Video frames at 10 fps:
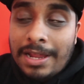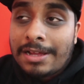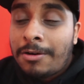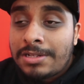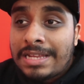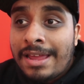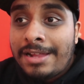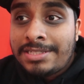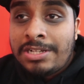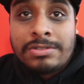Like, honestly, I
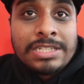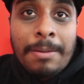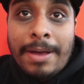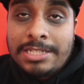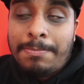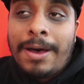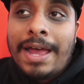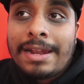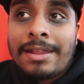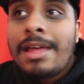get chills down my
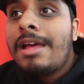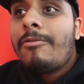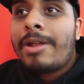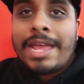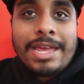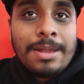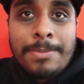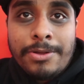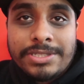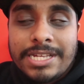spine when I hear the
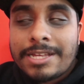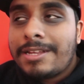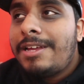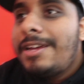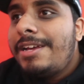music.